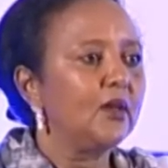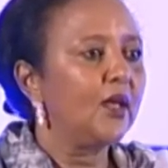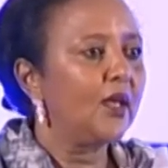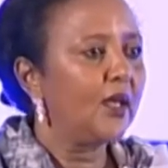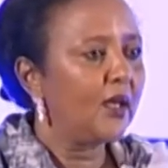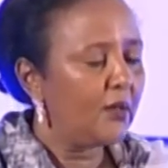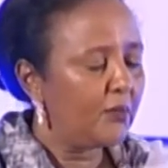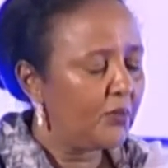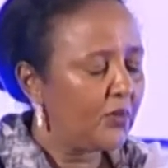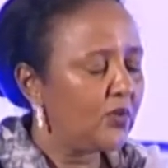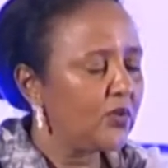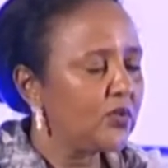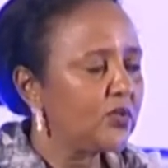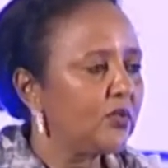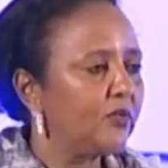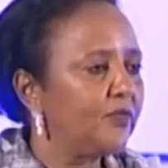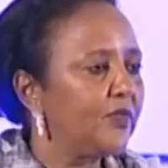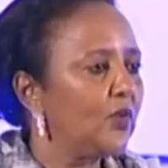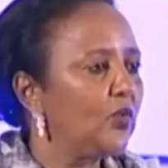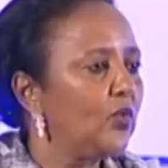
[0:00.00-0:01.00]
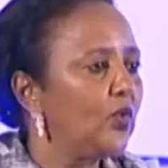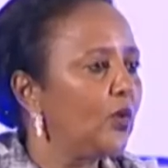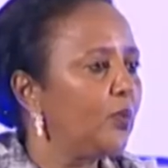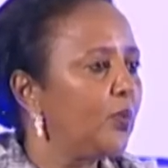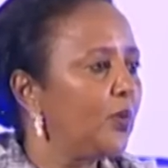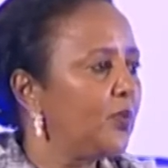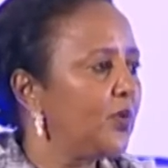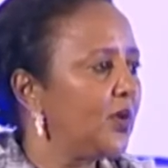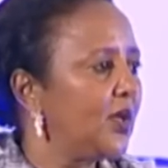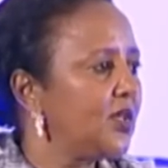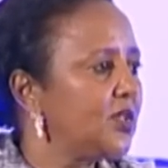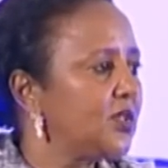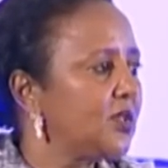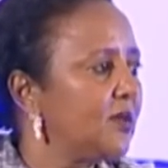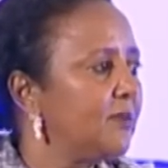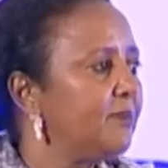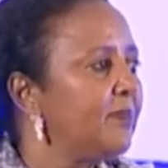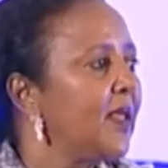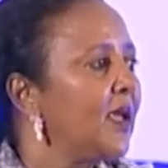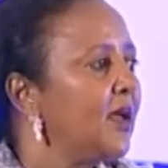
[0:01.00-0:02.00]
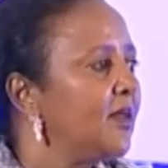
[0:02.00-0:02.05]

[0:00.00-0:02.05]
because of the rural population